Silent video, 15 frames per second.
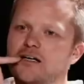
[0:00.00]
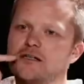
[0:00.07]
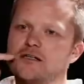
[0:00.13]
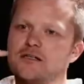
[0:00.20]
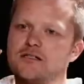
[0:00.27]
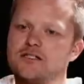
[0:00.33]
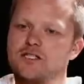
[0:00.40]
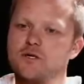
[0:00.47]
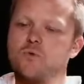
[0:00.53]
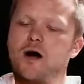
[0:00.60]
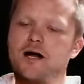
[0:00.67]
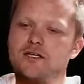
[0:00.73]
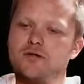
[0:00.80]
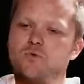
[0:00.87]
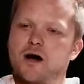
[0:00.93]
date. So
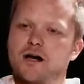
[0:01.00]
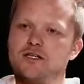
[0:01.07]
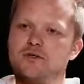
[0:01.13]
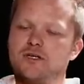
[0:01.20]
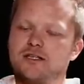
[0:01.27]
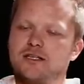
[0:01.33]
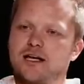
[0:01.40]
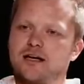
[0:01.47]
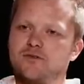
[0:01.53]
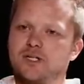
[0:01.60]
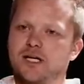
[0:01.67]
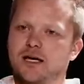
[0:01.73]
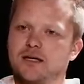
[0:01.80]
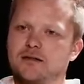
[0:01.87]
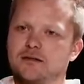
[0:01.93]
why do you, why do you get that every
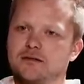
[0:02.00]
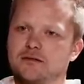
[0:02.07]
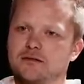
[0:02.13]
day?